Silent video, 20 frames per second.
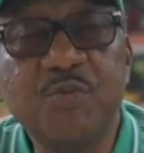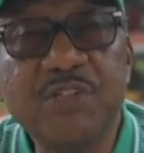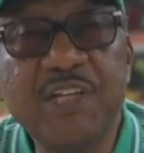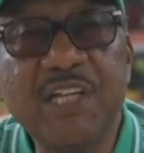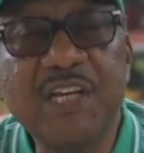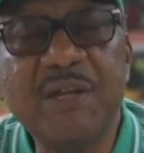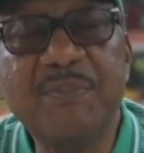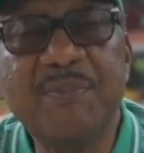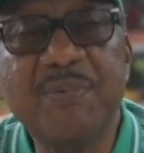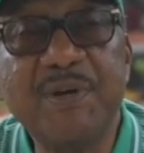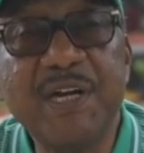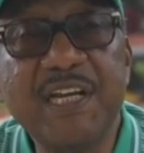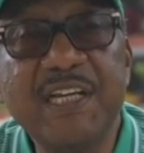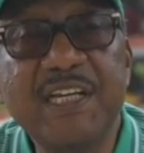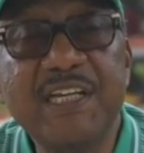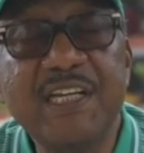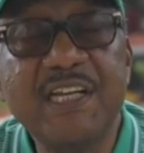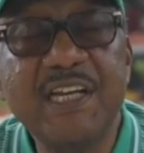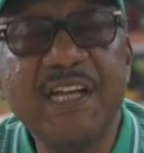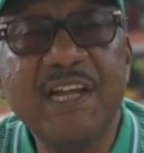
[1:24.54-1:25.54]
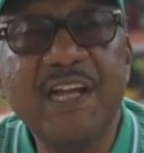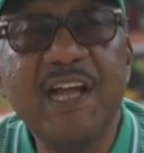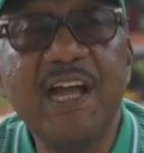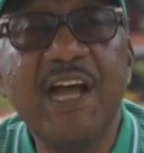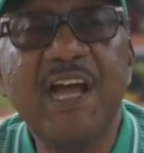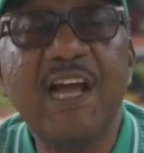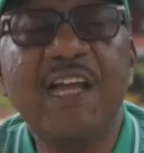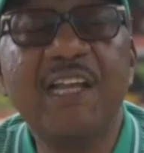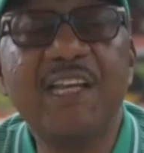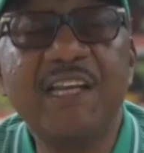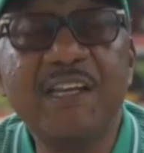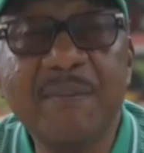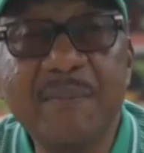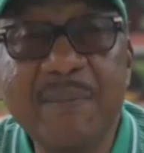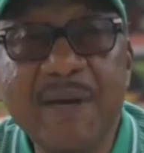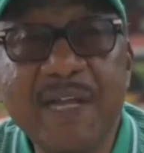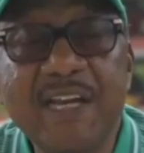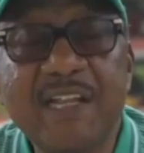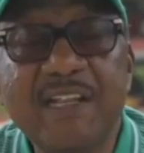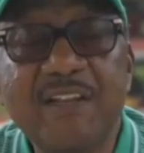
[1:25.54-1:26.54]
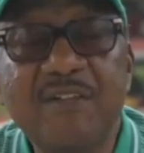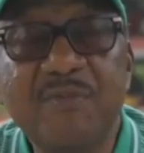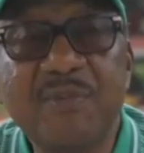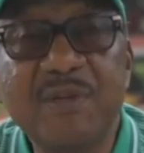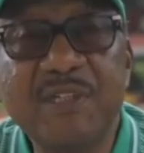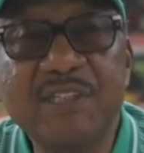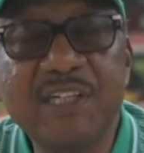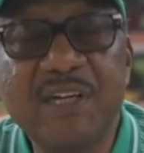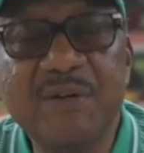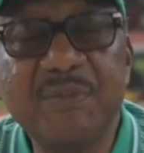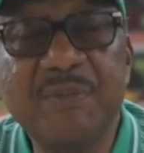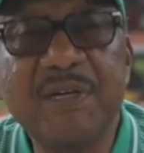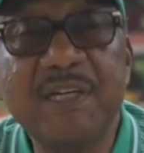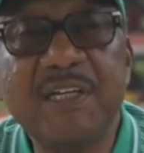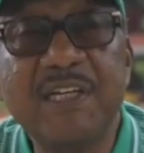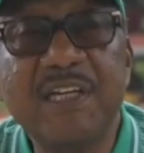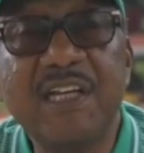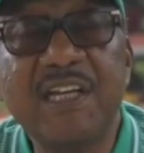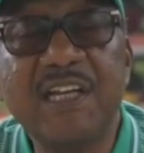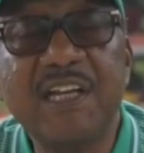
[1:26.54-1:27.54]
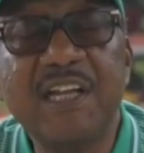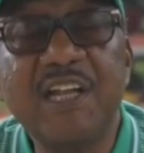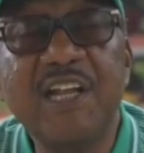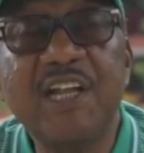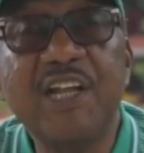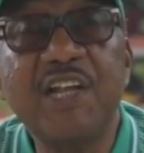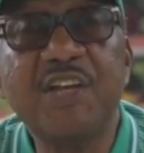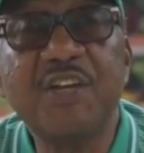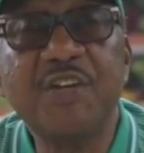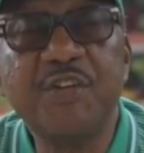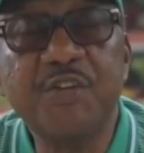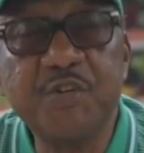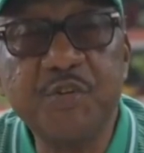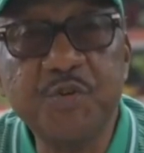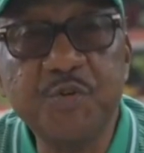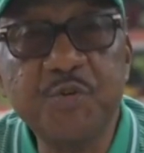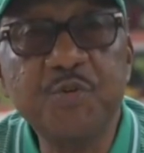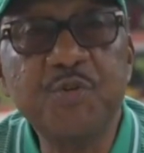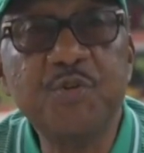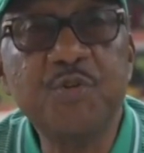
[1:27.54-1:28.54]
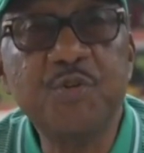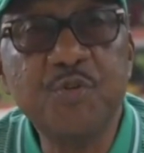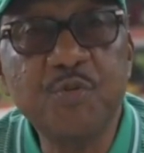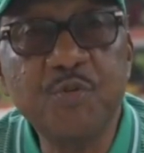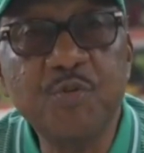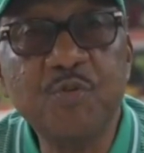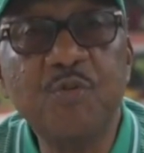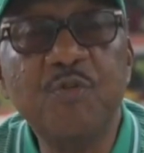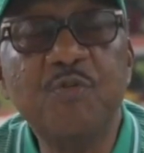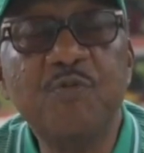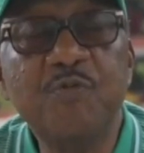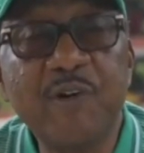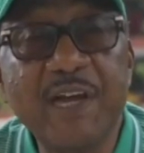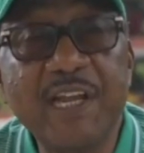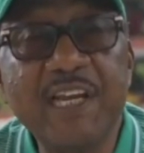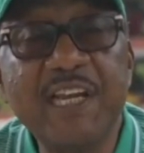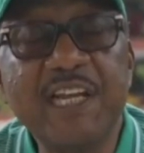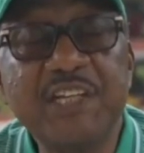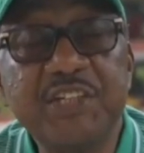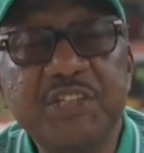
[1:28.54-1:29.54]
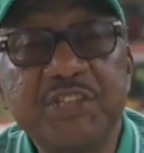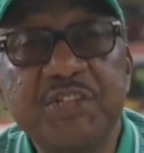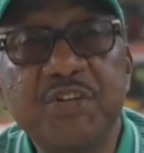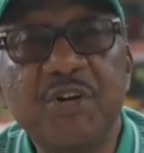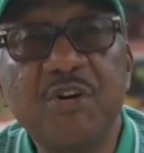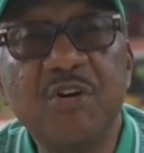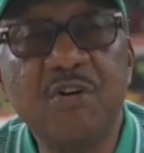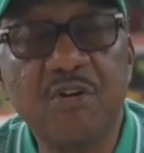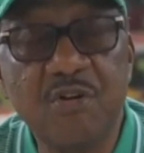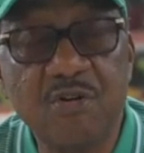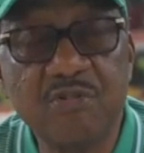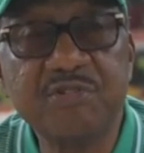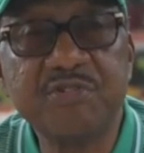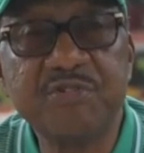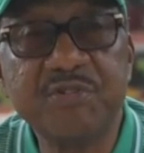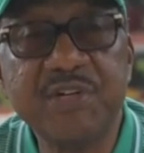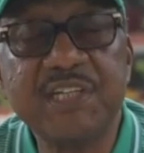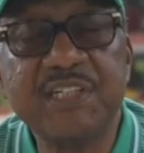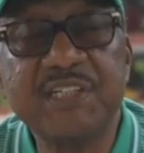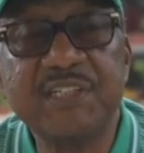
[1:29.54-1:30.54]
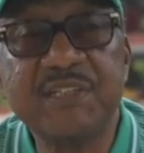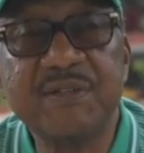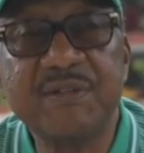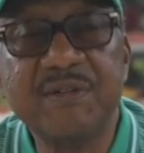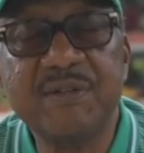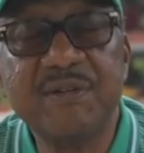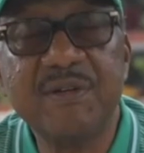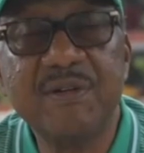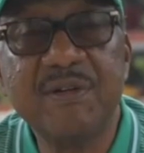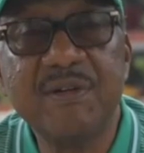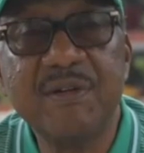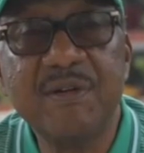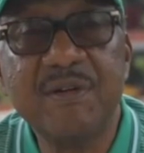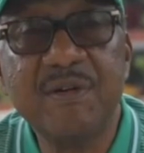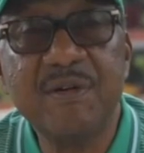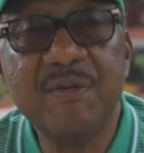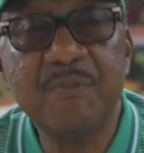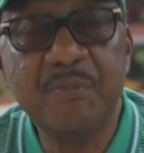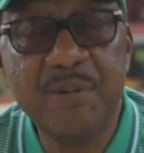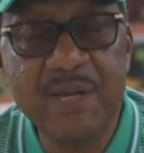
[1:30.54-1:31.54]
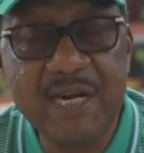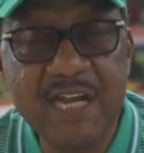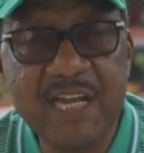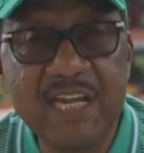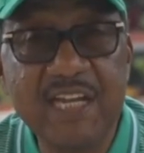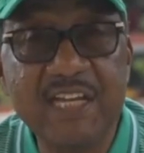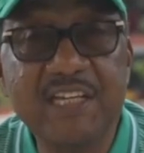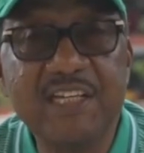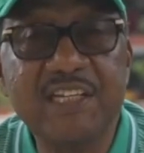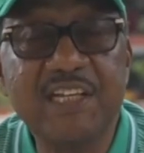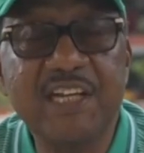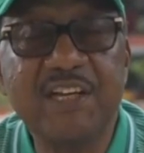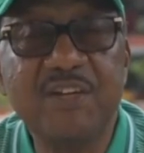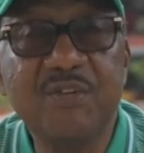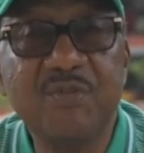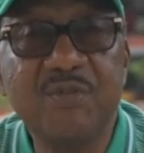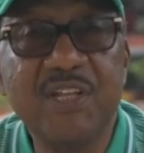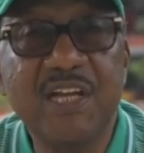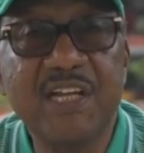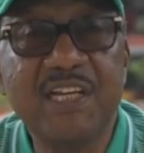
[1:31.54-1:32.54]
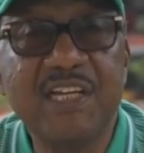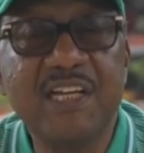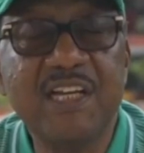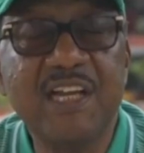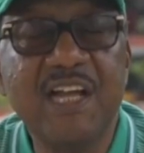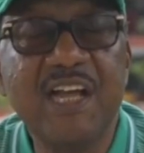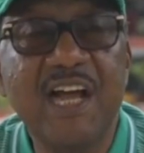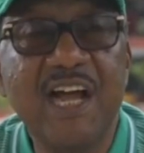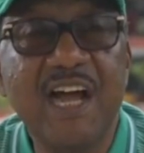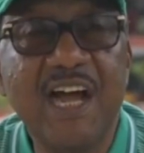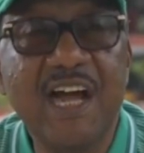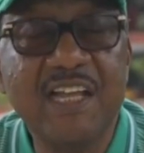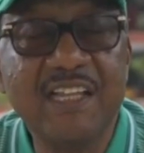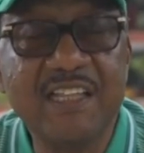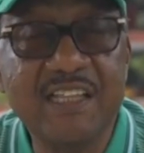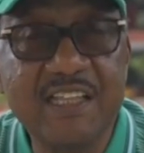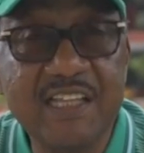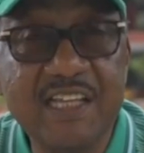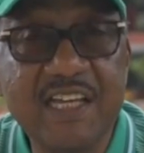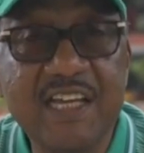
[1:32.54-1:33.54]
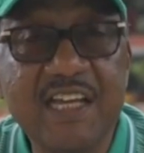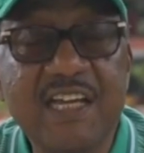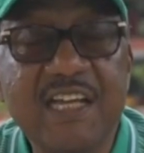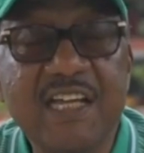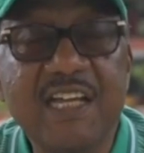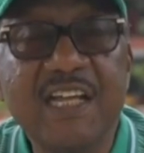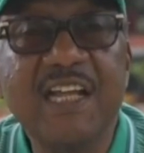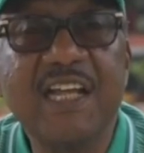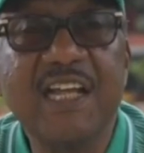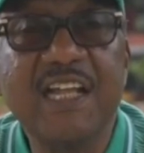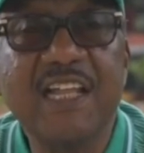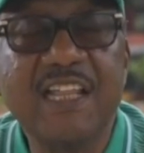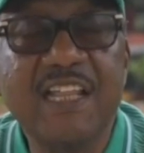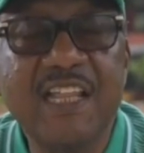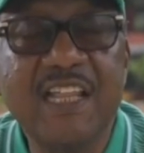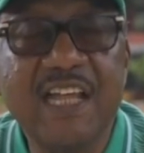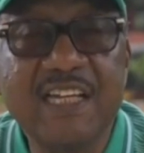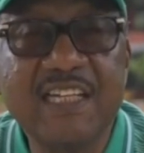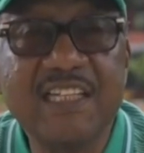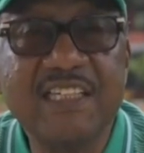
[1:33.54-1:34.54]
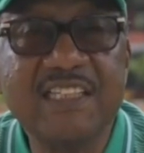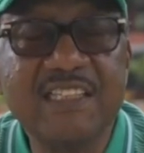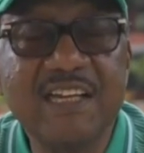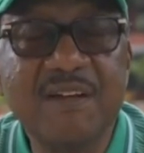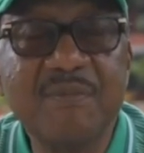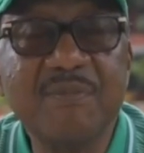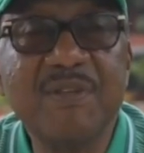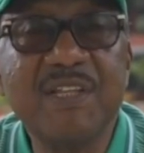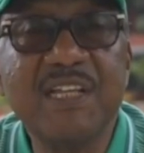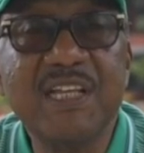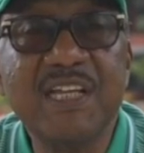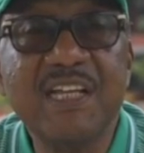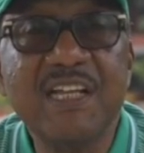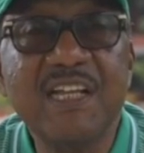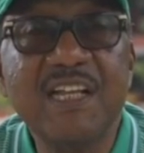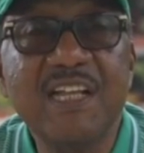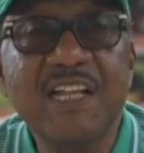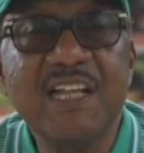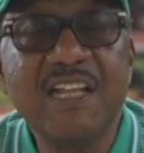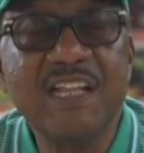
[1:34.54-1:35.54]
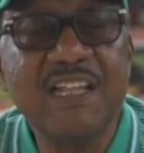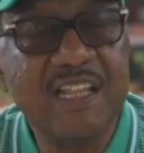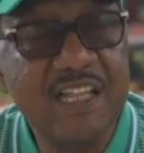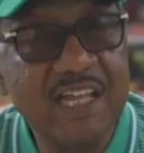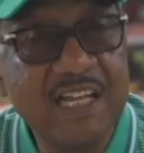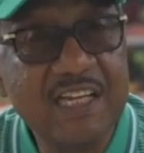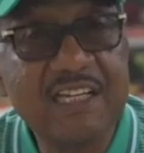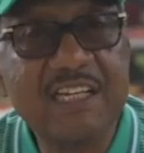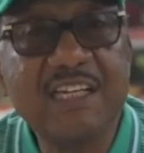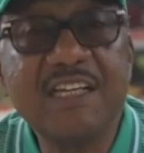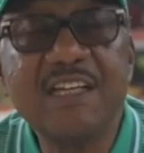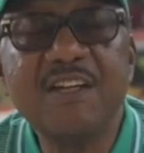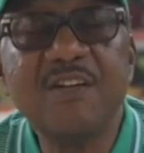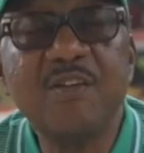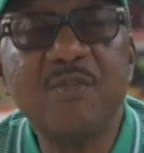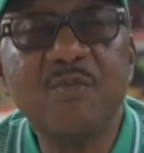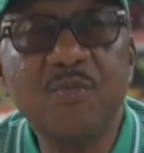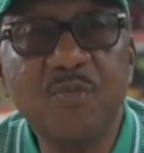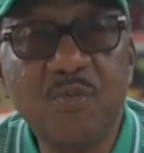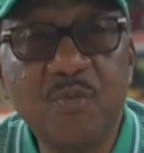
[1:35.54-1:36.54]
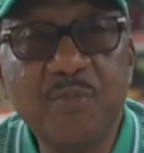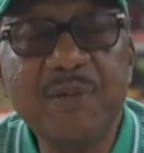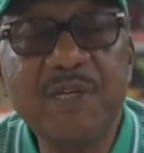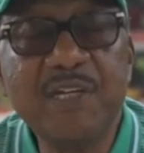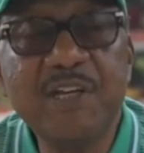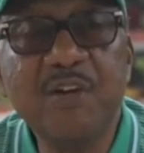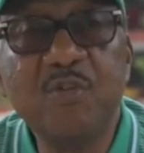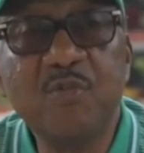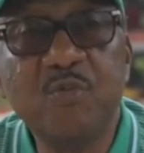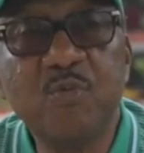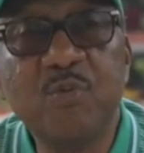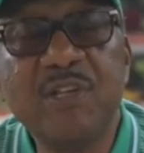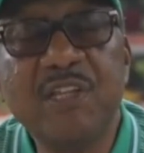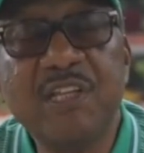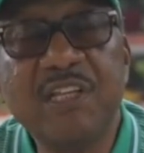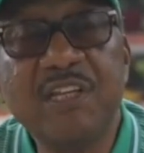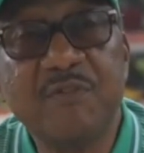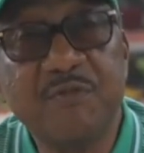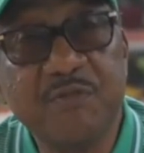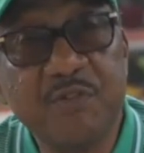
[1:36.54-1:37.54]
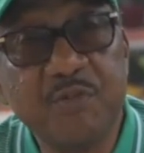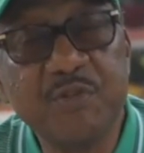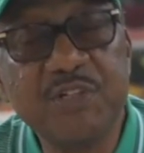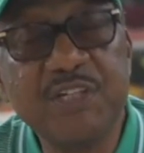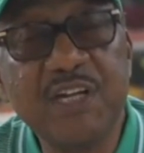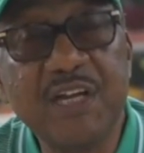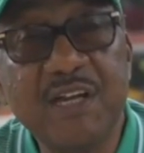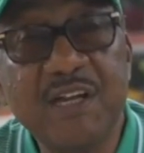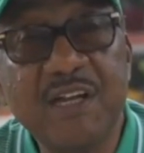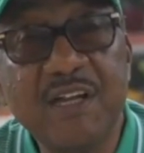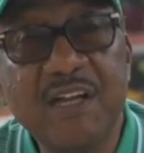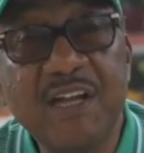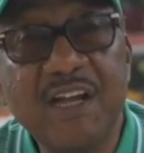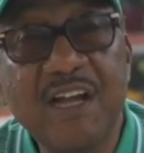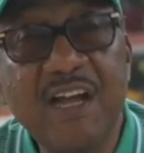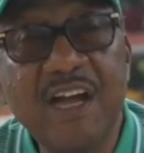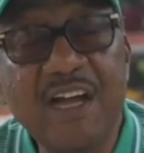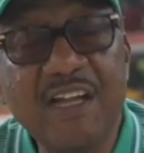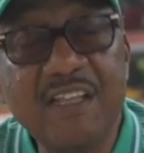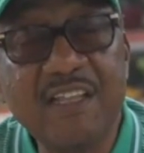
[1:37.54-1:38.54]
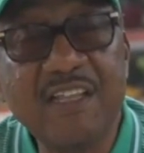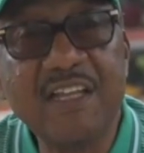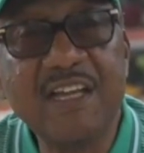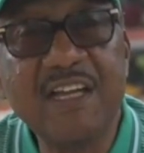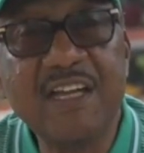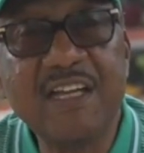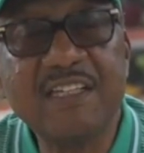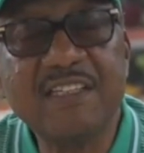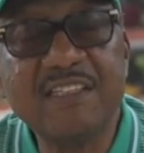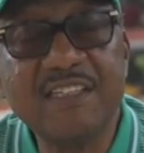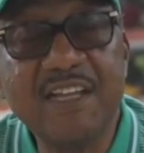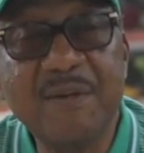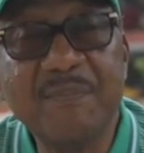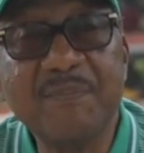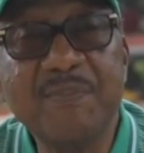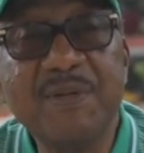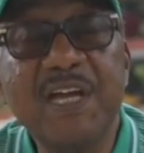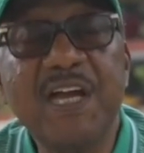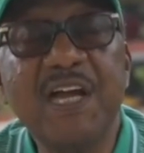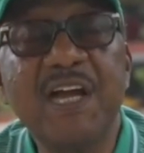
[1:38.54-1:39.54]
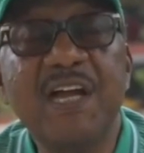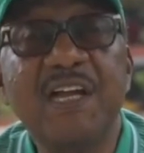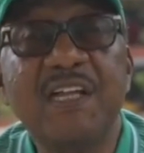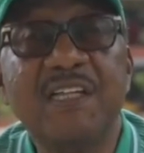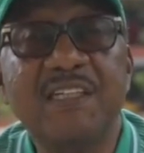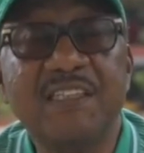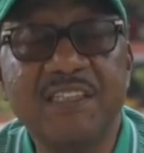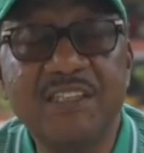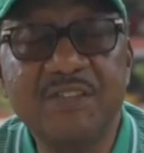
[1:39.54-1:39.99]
to celebrate in the manner they've been celebrating due to financial constraints. But I can tell you that I think that is something that will be dealt with in future. I think Zambia